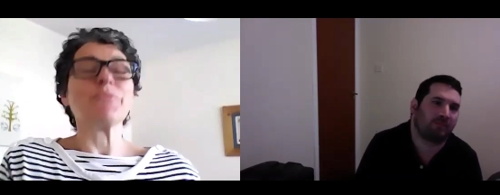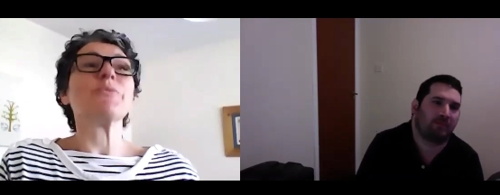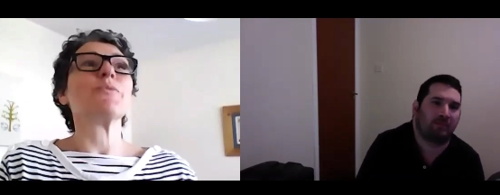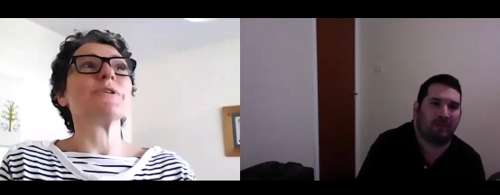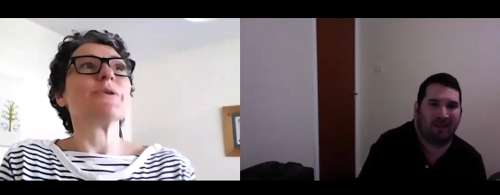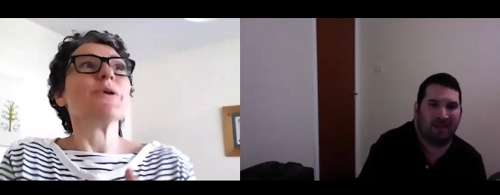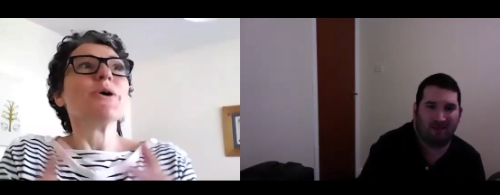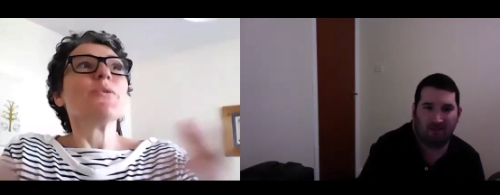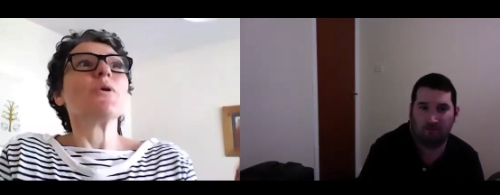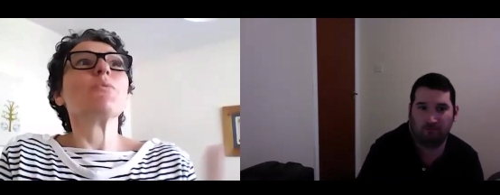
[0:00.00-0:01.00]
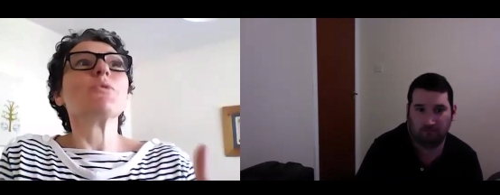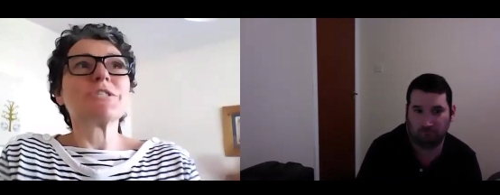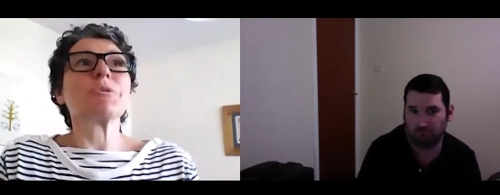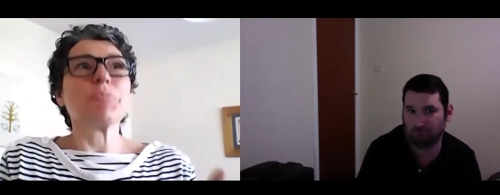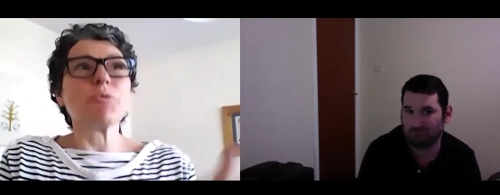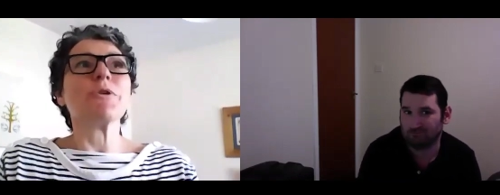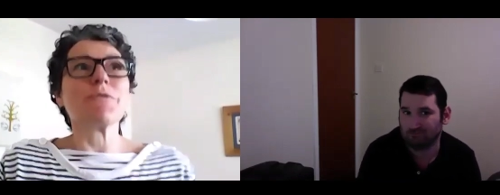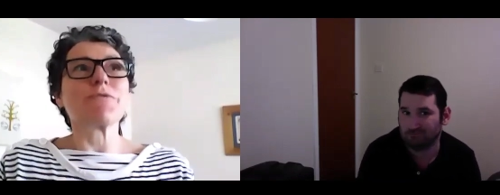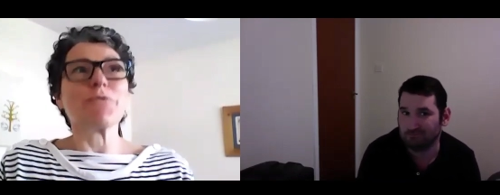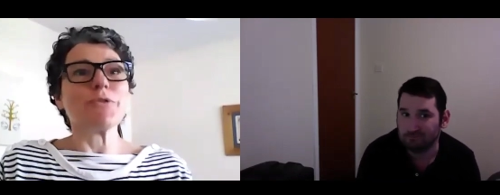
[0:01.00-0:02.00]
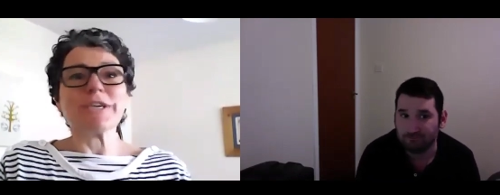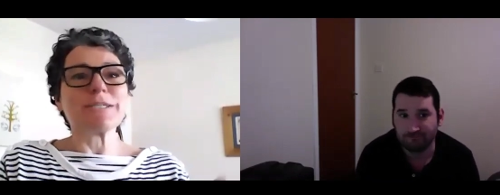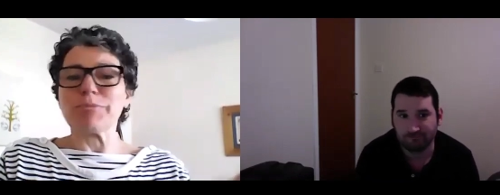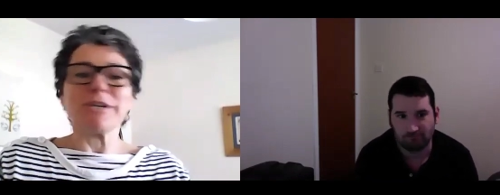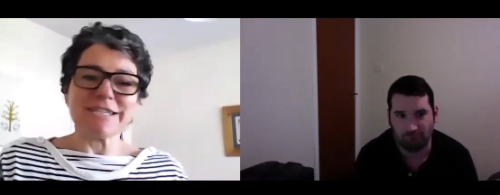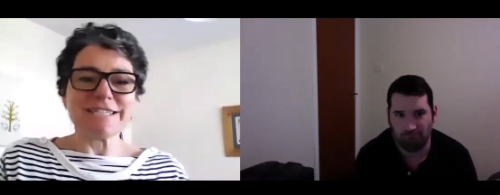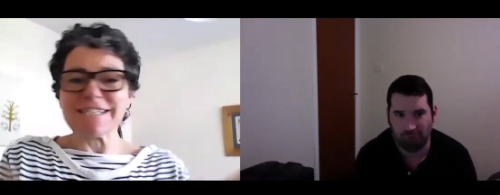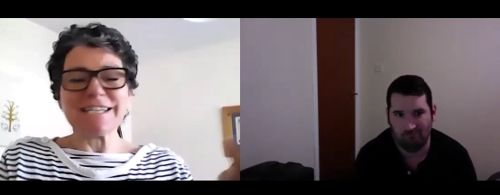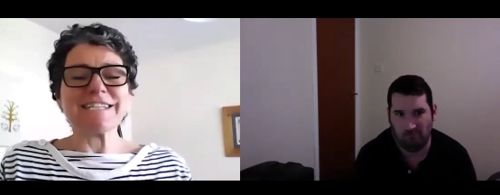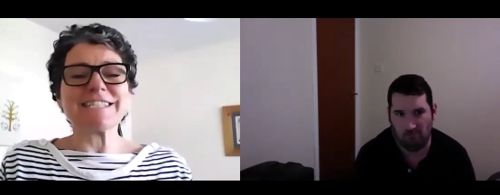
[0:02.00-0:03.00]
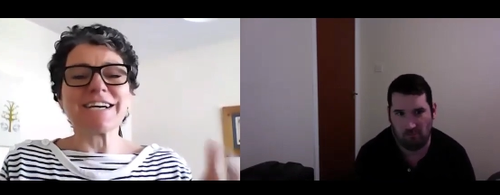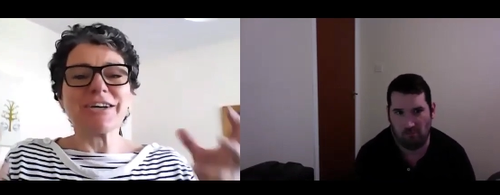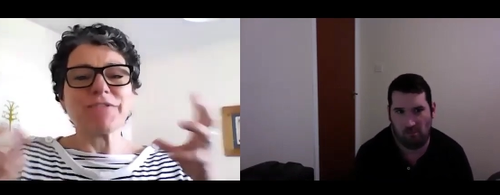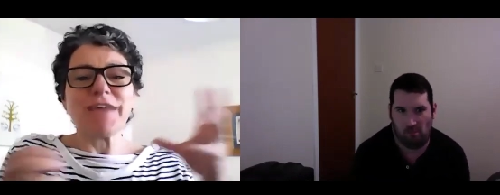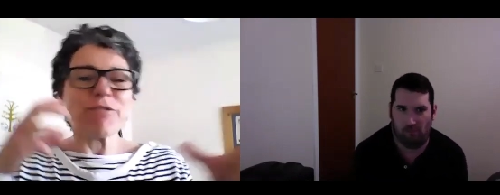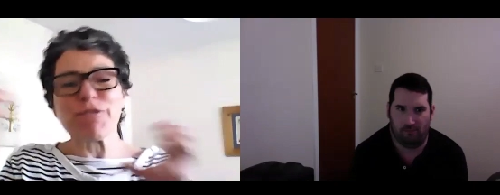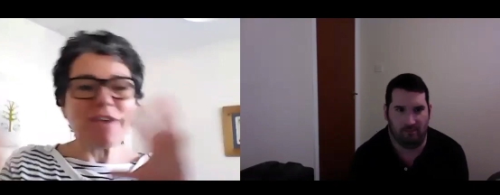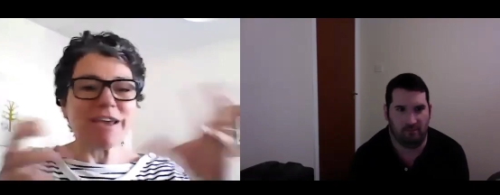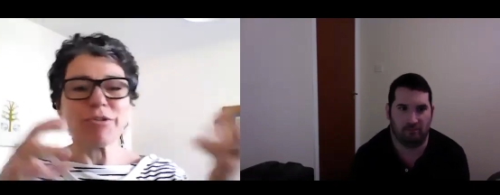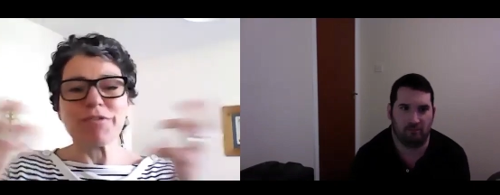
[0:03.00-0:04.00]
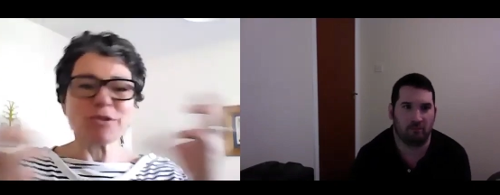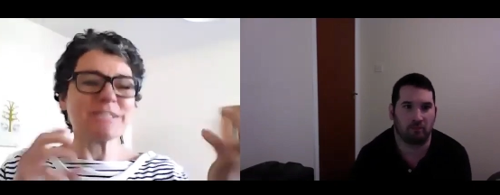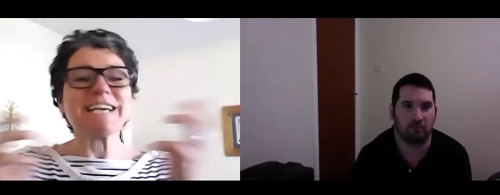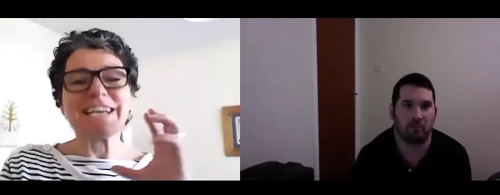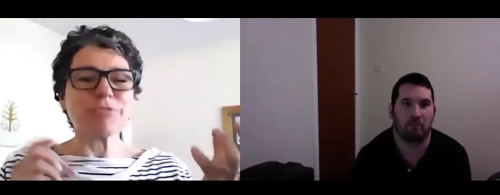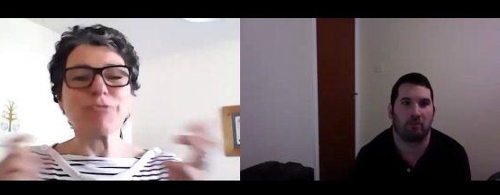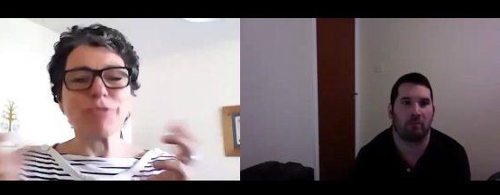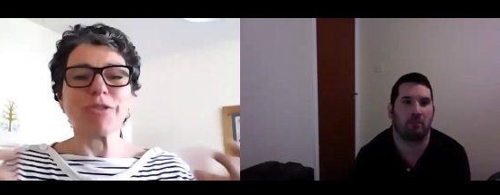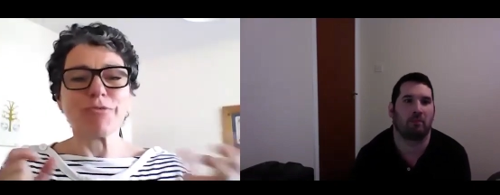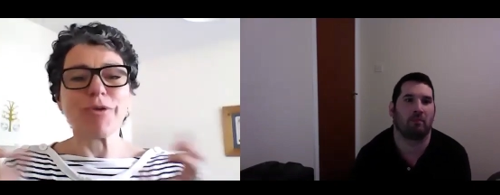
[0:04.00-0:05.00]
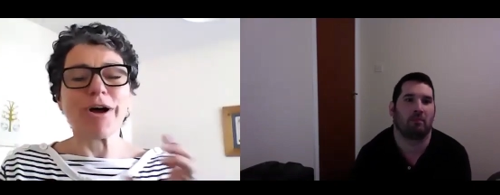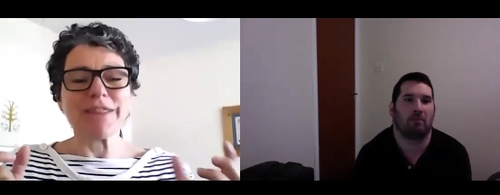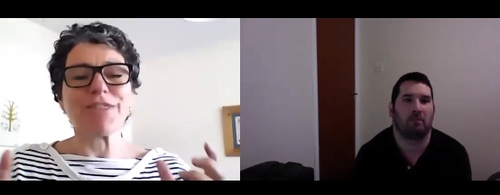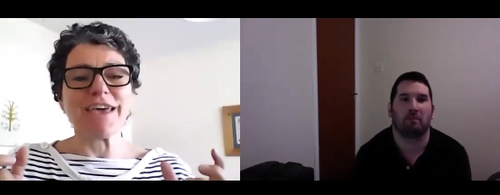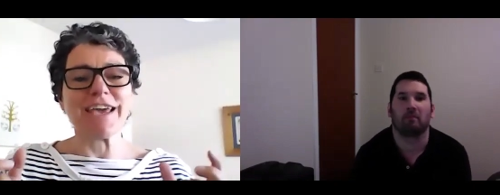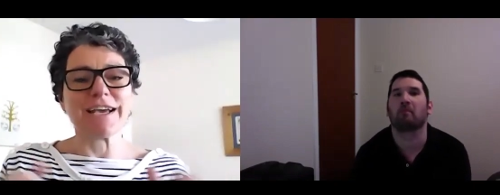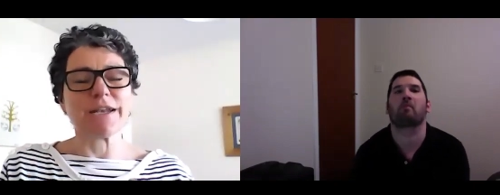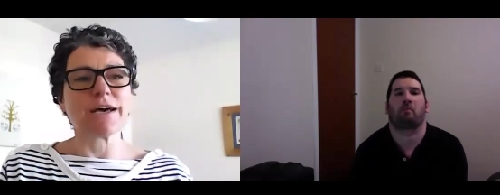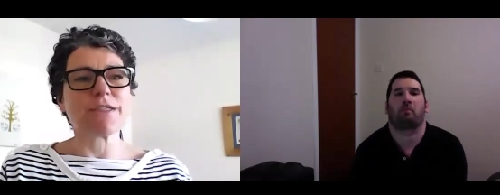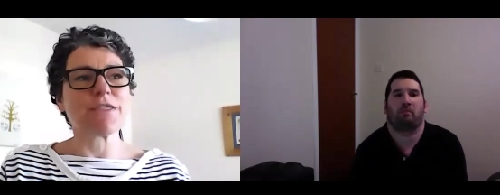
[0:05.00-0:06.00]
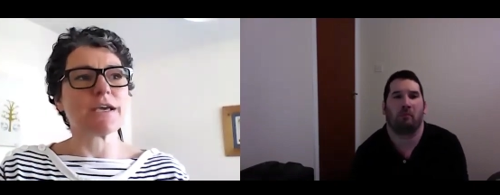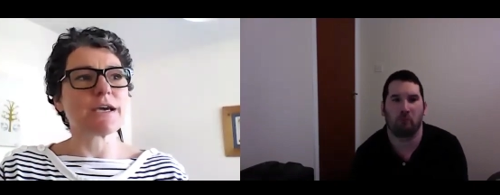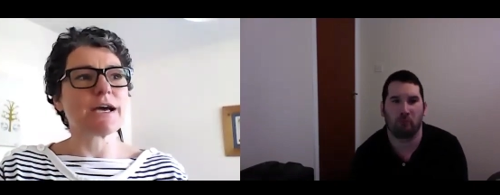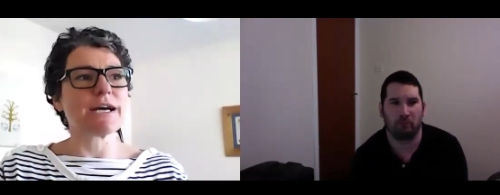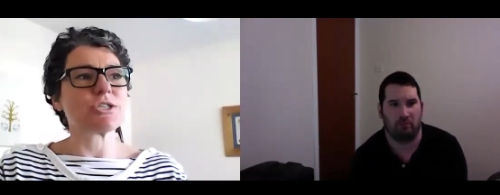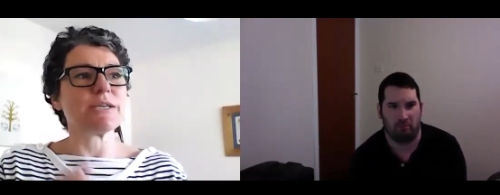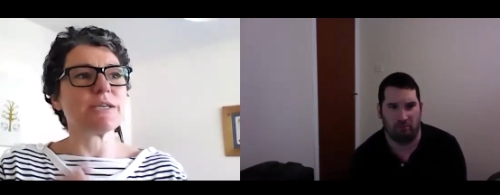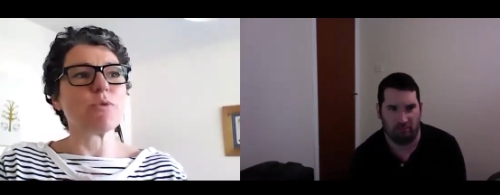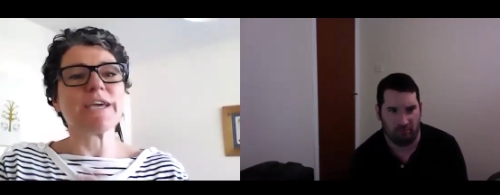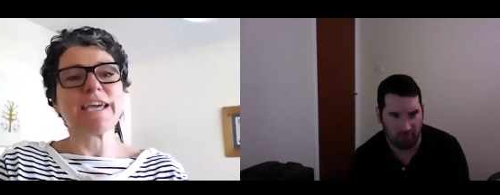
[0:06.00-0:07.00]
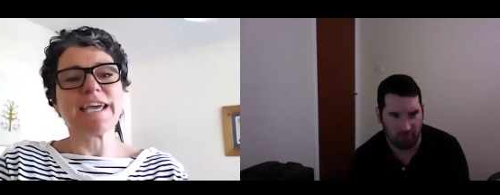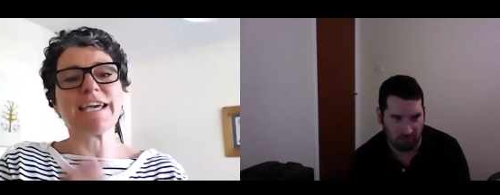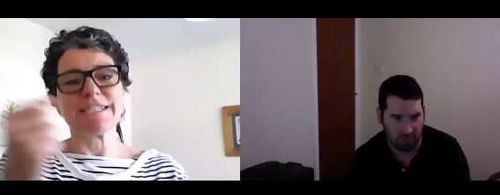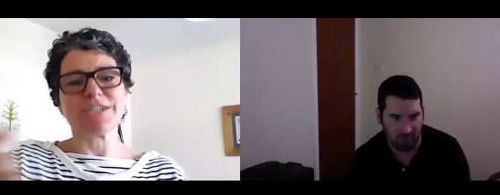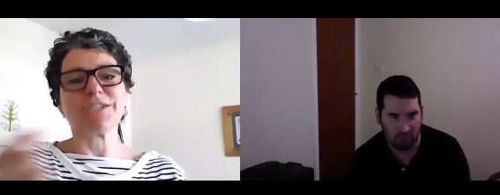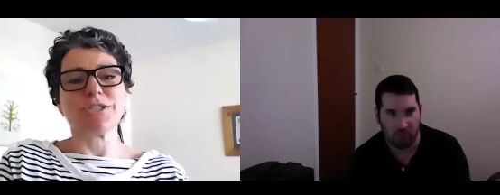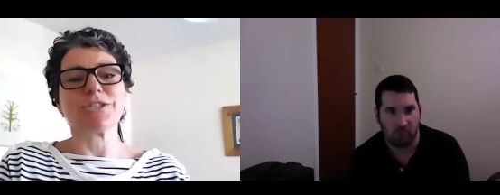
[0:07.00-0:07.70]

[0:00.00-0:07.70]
Speaker 1: we we want to support you through this but it's it's kind of that fear of not saying the, the right thing and i think actually we're here to,